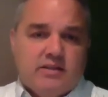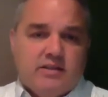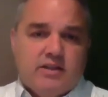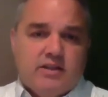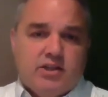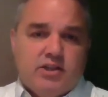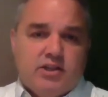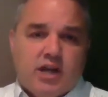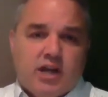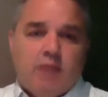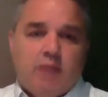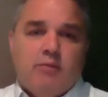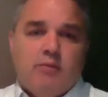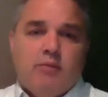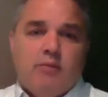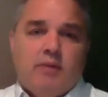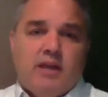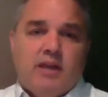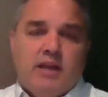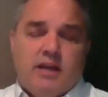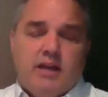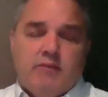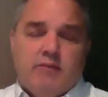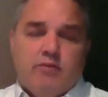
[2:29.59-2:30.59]
a gentleman by
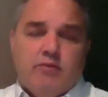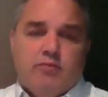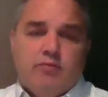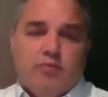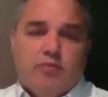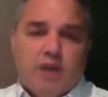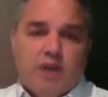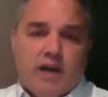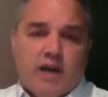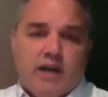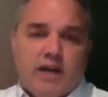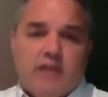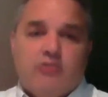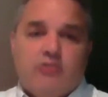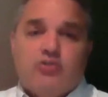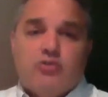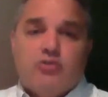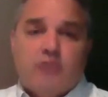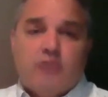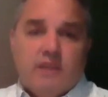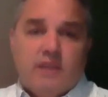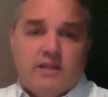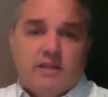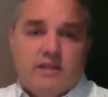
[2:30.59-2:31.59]
the name of Brian
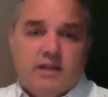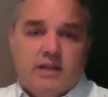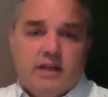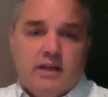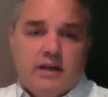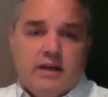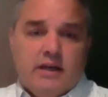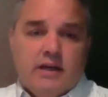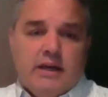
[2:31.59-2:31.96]
Tracy.